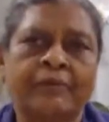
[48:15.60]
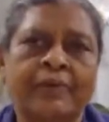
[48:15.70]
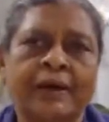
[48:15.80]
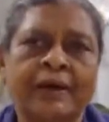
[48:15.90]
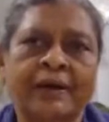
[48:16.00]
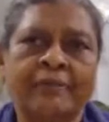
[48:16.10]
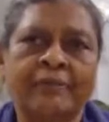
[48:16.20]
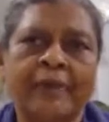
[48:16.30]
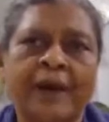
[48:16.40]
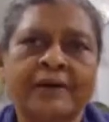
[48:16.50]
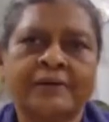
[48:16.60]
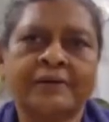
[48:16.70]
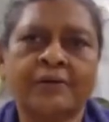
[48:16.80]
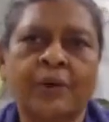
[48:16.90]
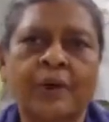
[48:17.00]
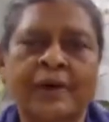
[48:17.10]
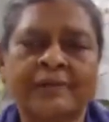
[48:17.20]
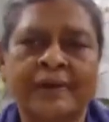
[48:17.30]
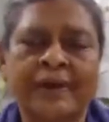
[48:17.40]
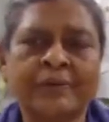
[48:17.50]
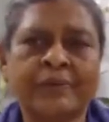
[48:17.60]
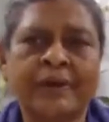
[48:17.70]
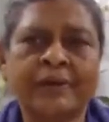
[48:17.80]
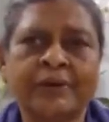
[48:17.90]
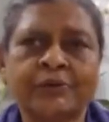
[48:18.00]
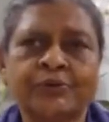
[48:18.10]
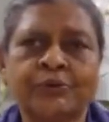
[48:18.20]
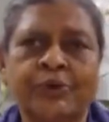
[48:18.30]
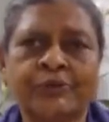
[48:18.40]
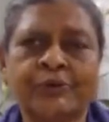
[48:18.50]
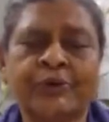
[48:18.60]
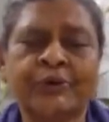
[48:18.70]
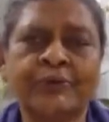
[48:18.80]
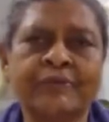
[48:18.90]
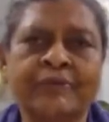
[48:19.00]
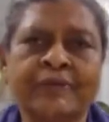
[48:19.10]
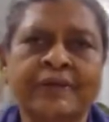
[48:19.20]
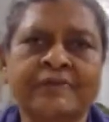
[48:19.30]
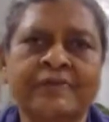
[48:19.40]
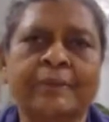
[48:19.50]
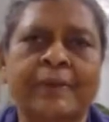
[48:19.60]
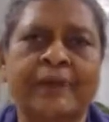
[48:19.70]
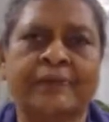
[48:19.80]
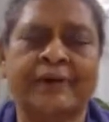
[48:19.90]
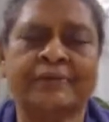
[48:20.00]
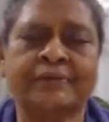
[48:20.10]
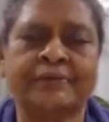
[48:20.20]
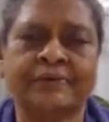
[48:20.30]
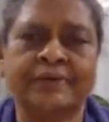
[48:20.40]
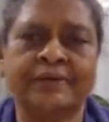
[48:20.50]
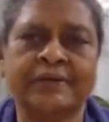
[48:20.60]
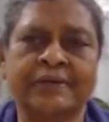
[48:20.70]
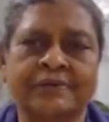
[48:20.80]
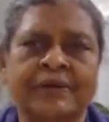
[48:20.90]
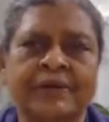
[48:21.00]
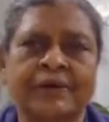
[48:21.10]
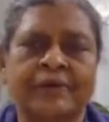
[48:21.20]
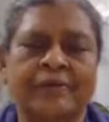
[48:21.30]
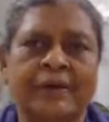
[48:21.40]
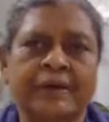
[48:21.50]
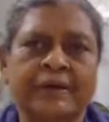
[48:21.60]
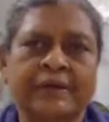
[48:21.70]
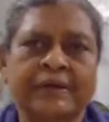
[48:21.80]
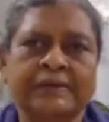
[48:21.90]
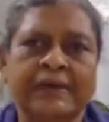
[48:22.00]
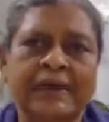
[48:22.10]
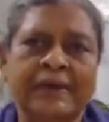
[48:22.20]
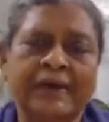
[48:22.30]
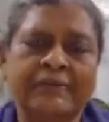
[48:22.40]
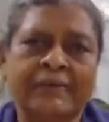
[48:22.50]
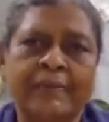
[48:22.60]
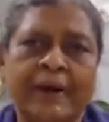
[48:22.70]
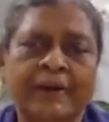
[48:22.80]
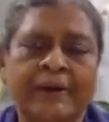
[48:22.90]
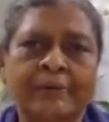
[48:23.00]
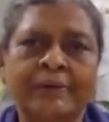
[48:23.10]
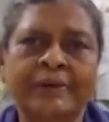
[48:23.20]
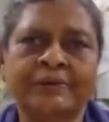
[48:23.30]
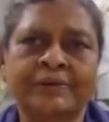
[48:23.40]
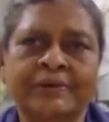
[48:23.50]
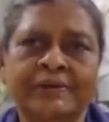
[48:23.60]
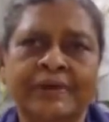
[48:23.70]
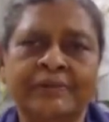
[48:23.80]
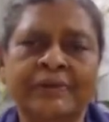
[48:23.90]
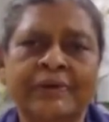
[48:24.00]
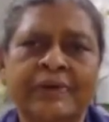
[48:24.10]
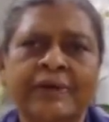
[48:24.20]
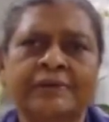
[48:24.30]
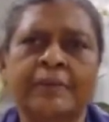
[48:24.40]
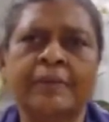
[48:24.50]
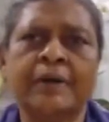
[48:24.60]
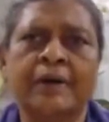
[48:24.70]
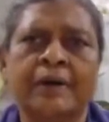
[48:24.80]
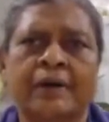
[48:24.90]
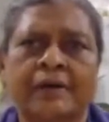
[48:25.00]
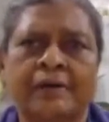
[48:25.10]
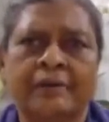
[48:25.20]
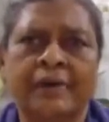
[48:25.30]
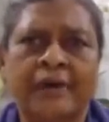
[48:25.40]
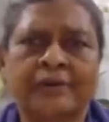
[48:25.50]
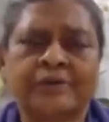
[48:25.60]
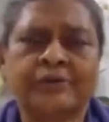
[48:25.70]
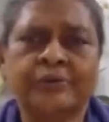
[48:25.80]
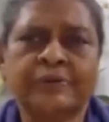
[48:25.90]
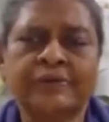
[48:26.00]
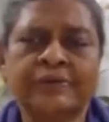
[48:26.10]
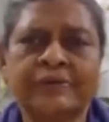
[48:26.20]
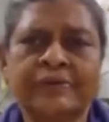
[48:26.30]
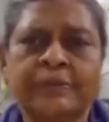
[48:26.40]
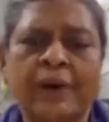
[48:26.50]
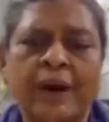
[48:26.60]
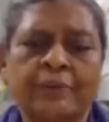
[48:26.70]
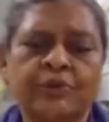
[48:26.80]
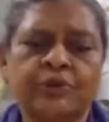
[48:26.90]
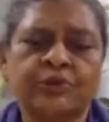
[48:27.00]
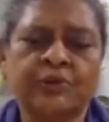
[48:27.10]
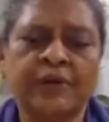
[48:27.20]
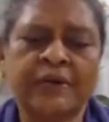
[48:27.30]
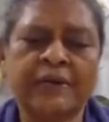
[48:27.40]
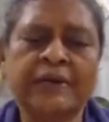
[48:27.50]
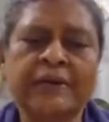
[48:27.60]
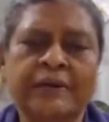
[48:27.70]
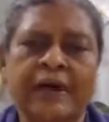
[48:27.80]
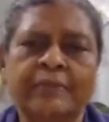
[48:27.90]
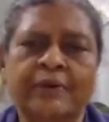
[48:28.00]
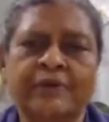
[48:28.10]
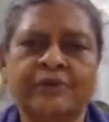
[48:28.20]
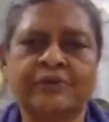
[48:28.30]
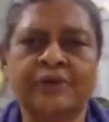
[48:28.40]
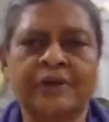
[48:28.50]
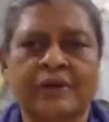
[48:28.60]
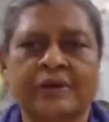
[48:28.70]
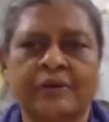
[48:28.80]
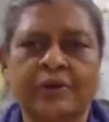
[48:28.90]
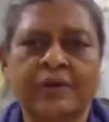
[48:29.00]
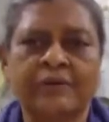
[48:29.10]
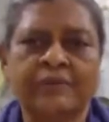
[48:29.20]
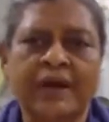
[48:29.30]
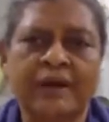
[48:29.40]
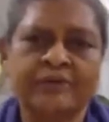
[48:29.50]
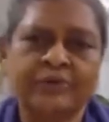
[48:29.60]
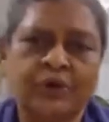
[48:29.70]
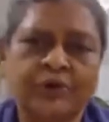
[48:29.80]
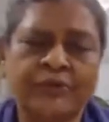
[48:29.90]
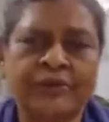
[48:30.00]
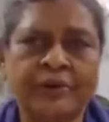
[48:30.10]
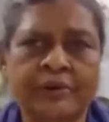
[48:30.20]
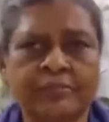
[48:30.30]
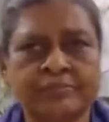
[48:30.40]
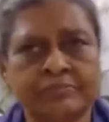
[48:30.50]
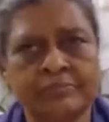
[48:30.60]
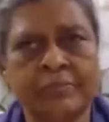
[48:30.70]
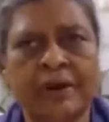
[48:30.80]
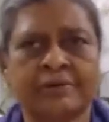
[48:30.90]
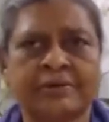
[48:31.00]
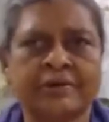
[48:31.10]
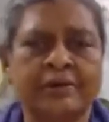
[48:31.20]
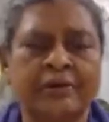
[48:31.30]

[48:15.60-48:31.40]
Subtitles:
one day monk called us and asked, what are you two of you are doing with the Sila Mata? So I said, this is what it is, and I gave the background. So he said, we need some nuns to serve in the Mahabodhi Society in India, because only we are short of monks.